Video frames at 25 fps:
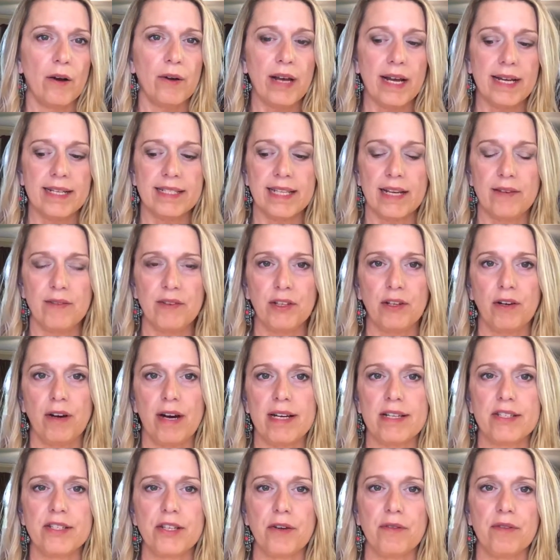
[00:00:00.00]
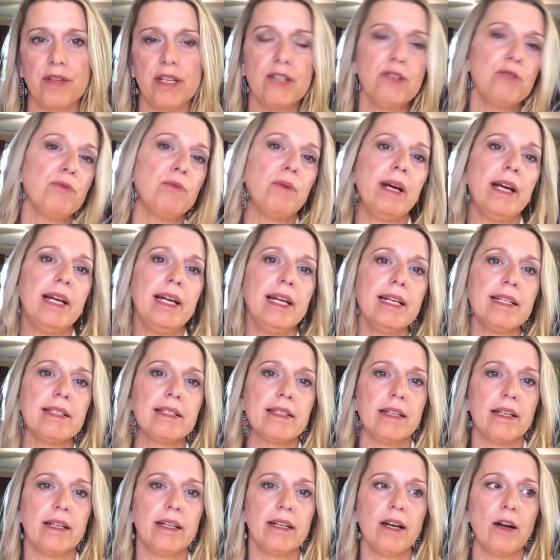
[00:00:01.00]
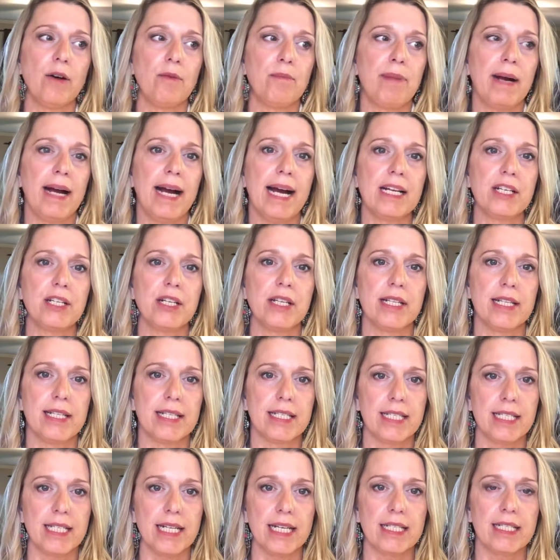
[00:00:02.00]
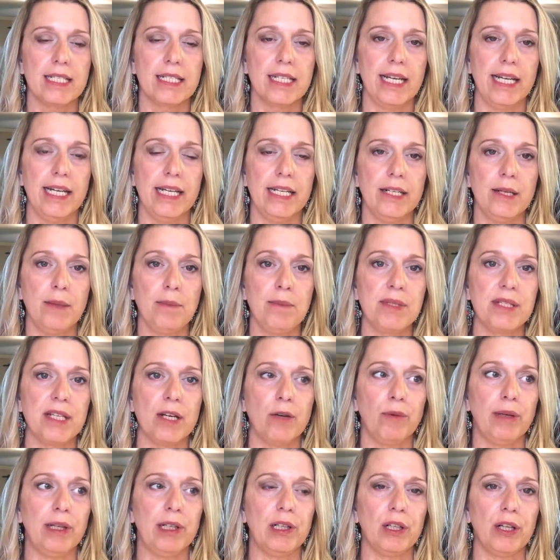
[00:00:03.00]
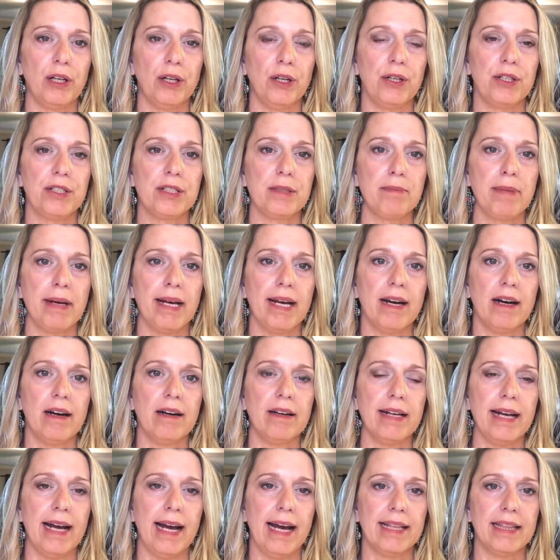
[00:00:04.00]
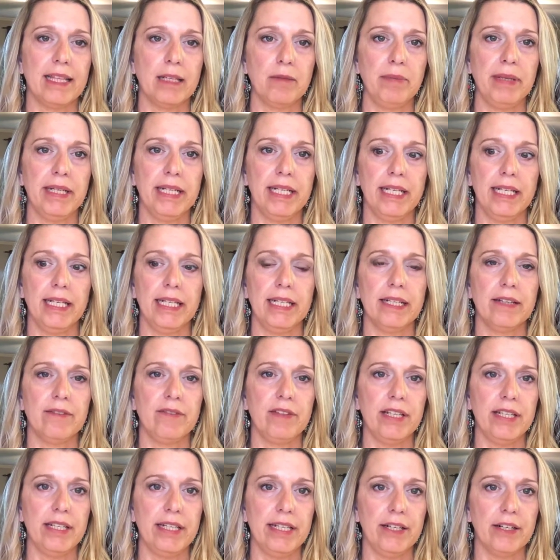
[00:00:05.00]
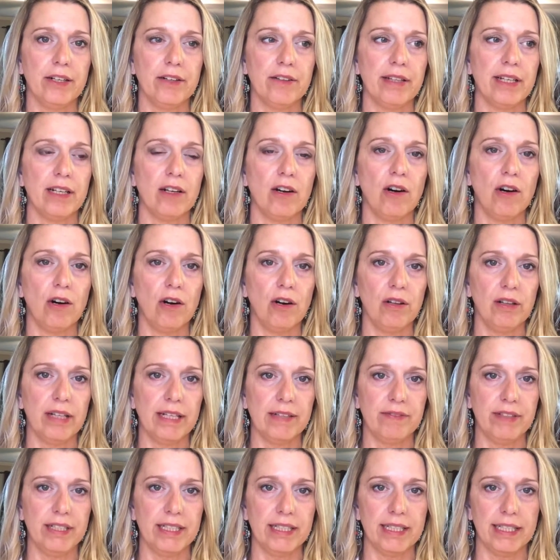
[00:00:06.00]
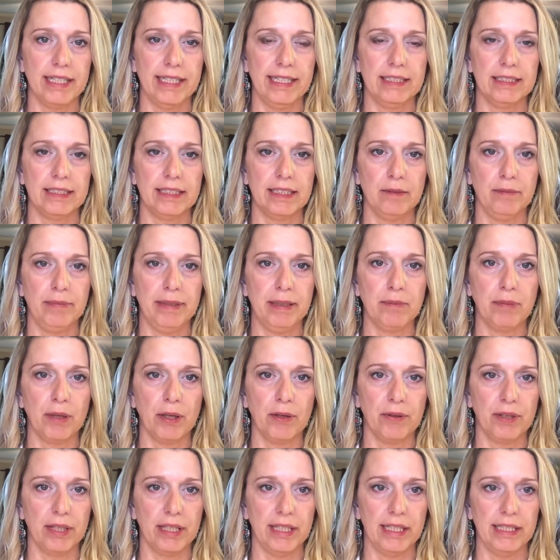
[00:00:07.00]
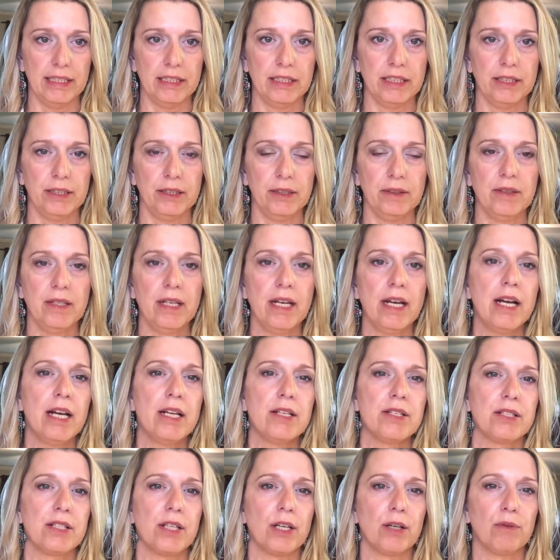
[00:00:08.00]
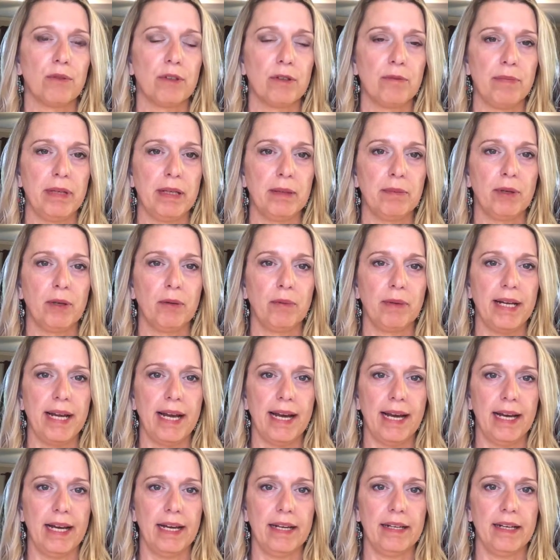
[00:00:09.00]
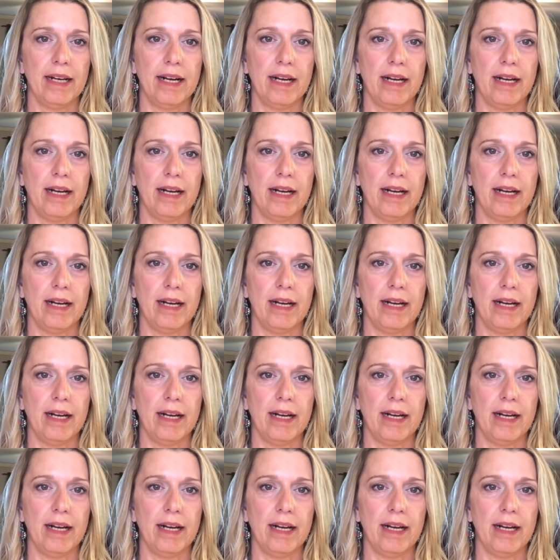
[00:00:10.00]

Okay, 7th grade, so this reading is going to go back to the 6 kingdoms that we learned about at the beginning of the year that all living things could be broken into. So remember we had